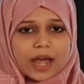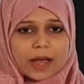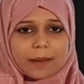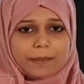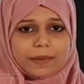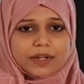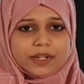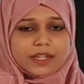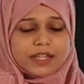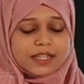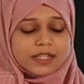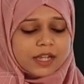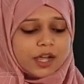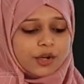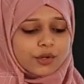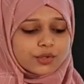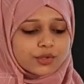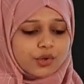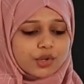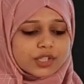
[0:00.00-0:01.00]
happened is,
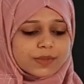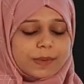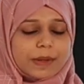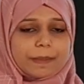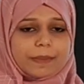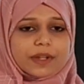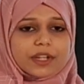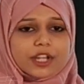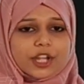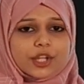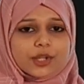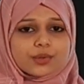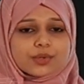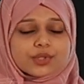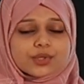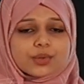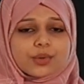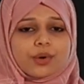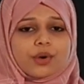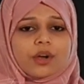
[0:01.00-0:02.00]
those people, they
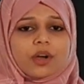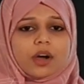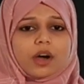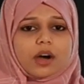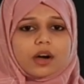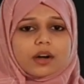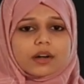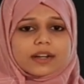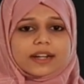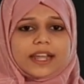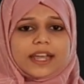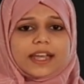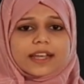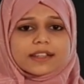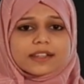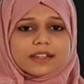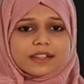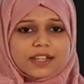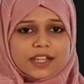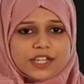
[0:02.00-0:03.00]
used to take
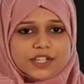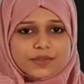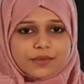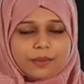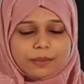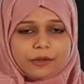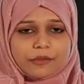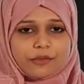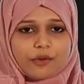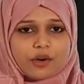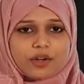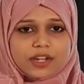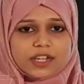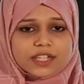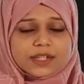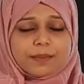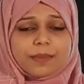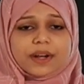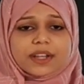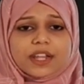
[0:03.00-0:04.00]
the things from the
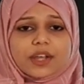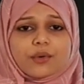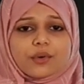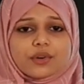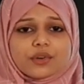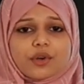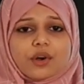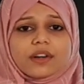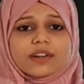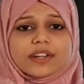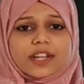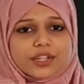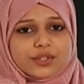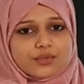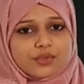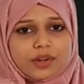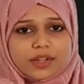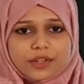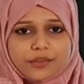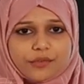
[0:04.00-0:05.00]
forest, but they would not
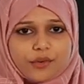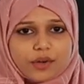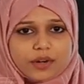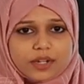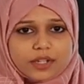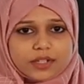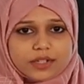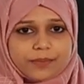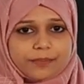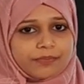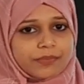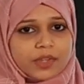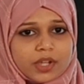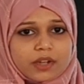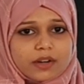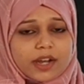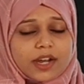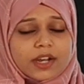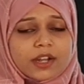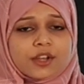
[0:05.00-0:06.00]
destroy the forest,
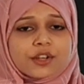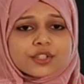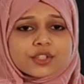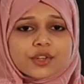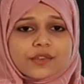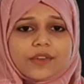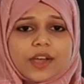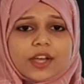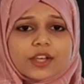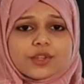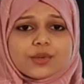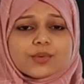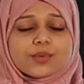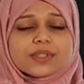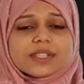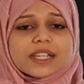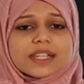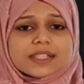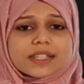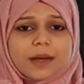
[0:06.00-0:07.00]
right? So we are
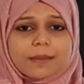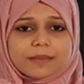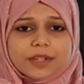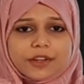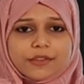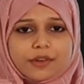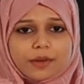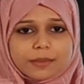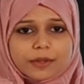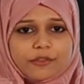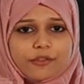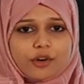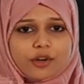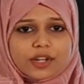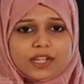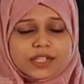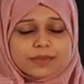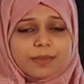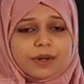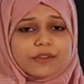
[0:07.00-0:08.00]
using something from the
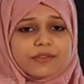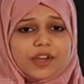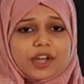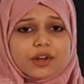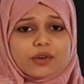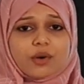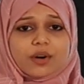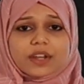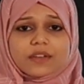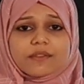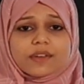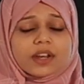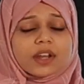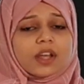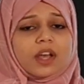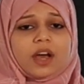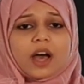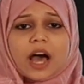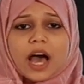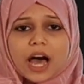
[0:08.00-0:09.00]
forest, but we are not even
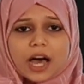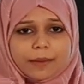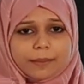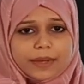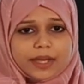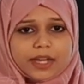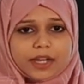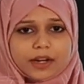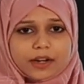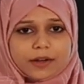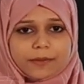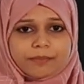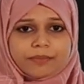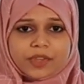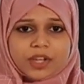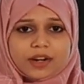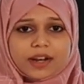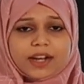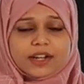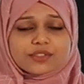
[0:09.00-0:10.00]
harming it.
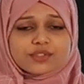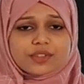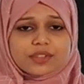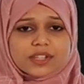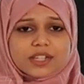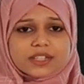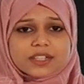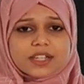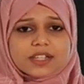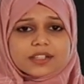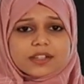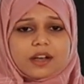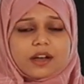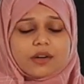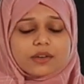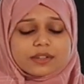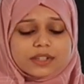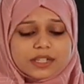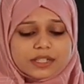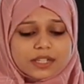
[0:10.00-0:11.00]
Right, so this is
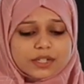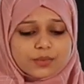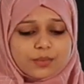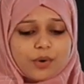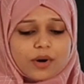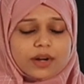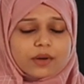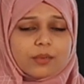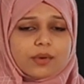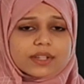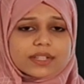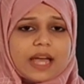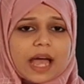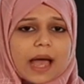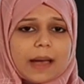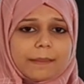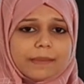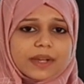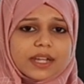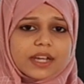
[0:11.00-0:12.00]
what was
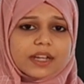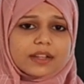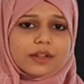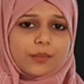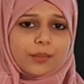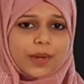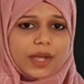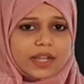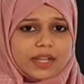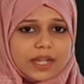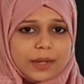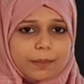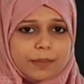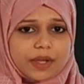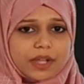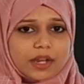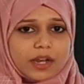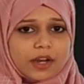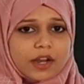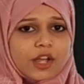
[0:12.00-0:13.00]
happening in the Vedic
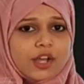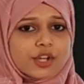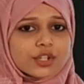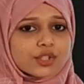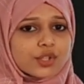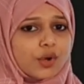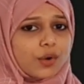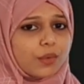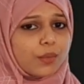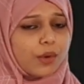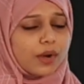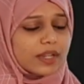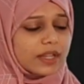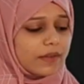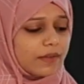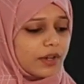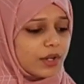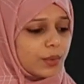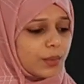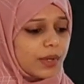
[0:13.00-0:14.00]
period. So what they
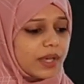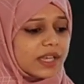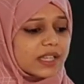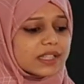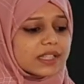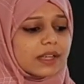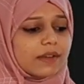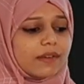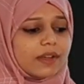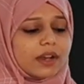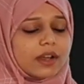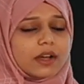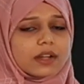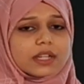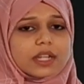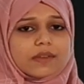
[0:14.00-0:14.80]
were doing is, they were